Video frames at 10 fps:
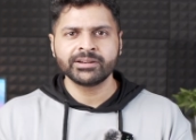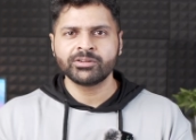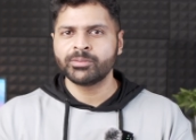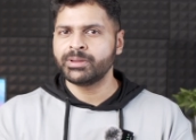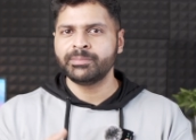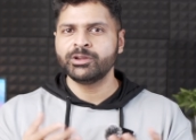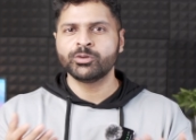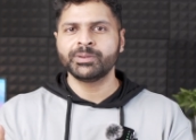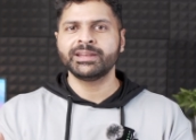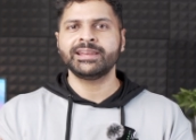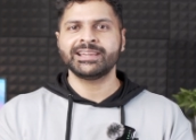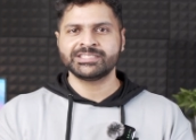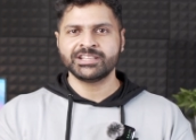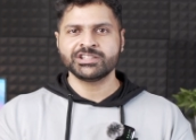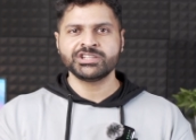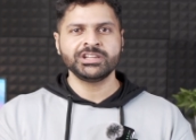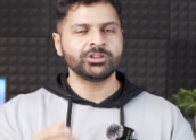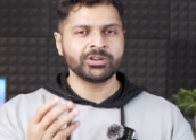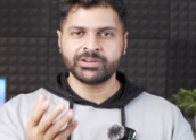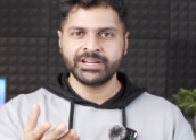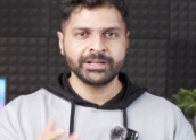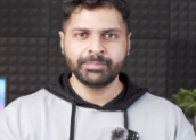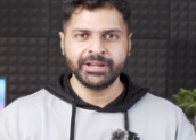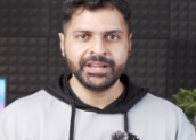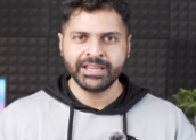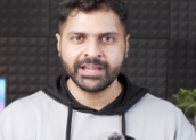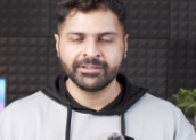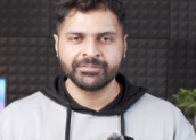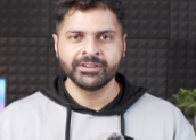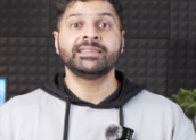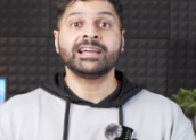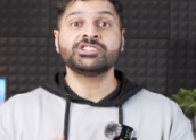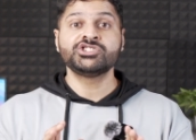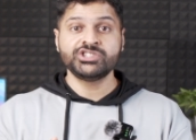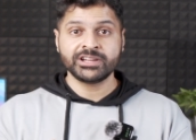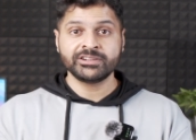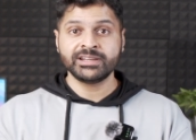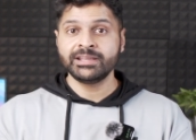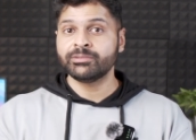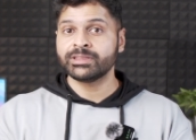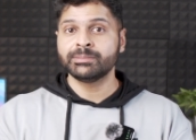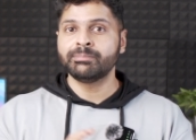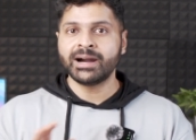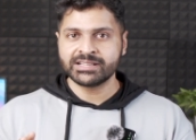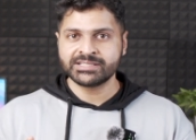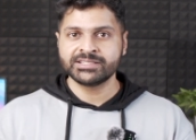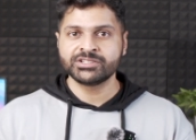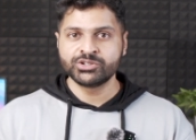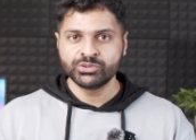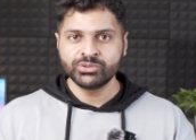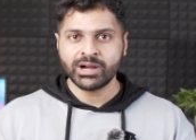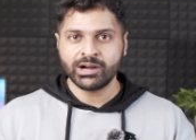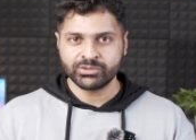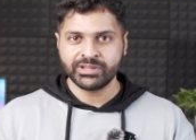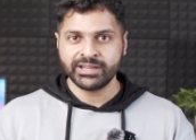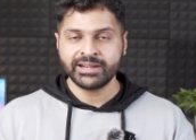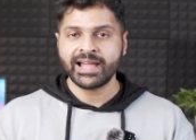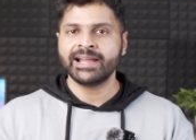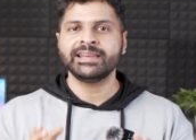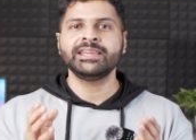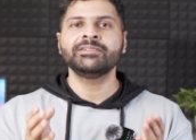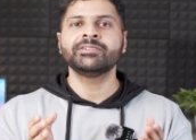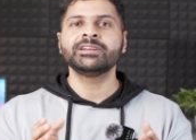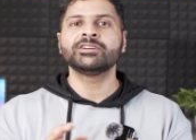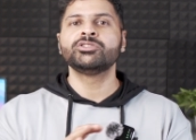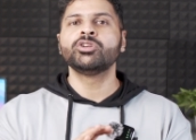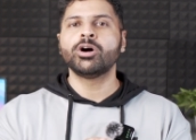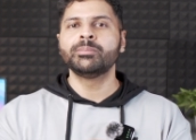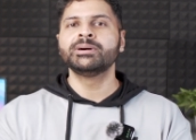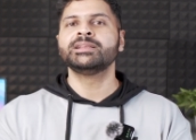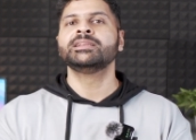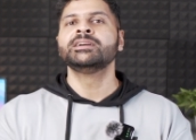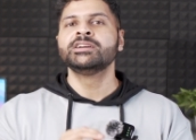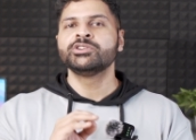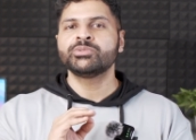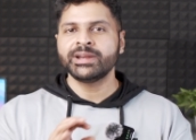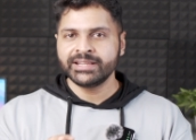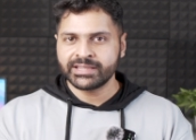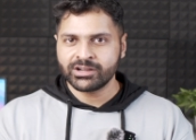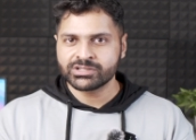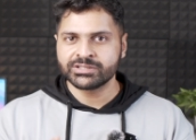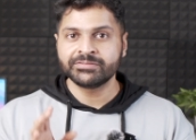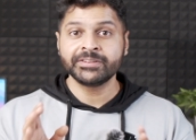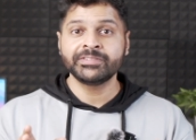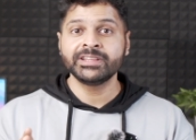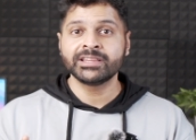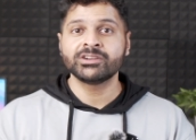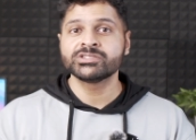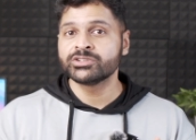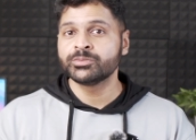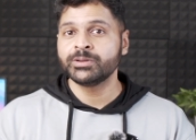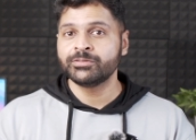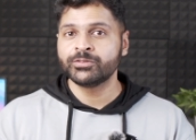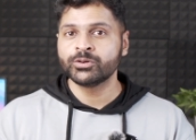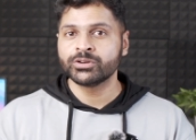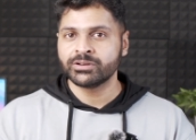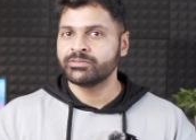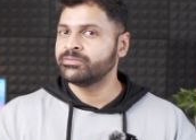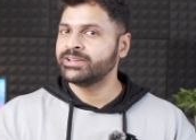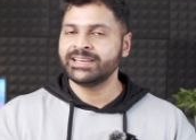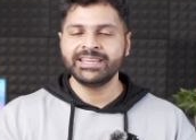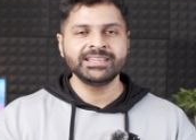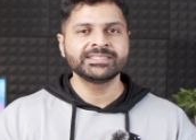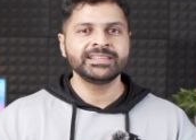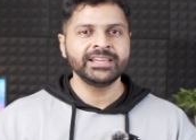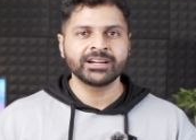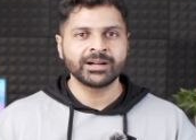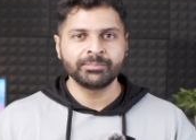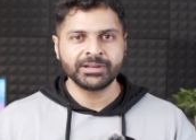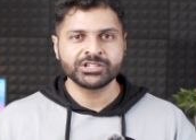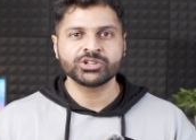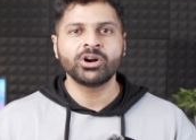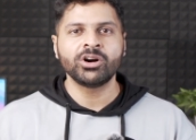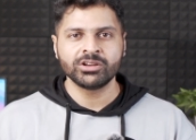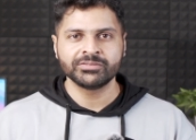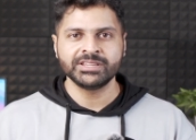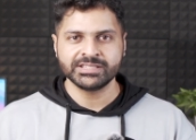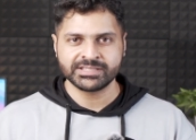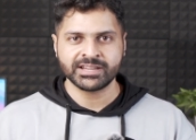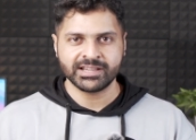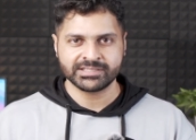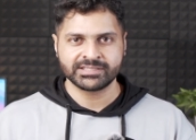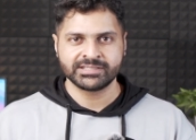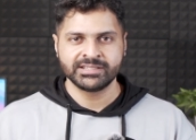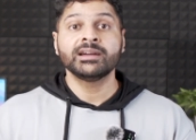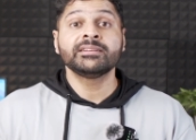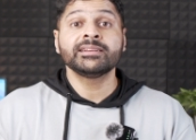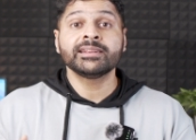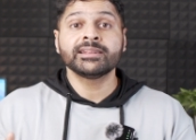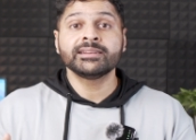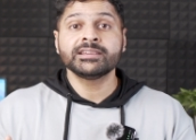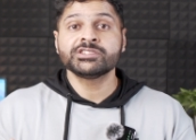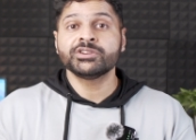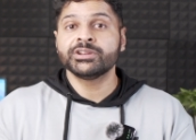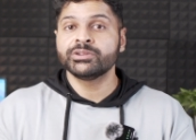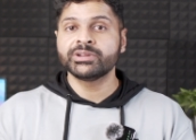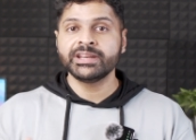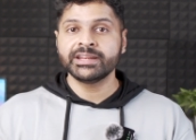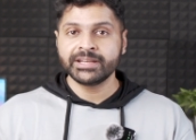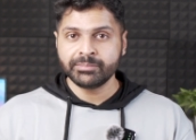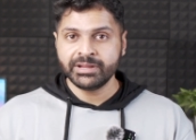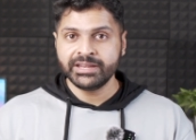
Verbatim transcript: it, or maybe open an Excel sheet or read a P D F. That's generally what the masses do out there, and even a normal twenty thousand, fifteen thousand rupee phone will easily accomplish all of these tasks. Until and unless you're into creating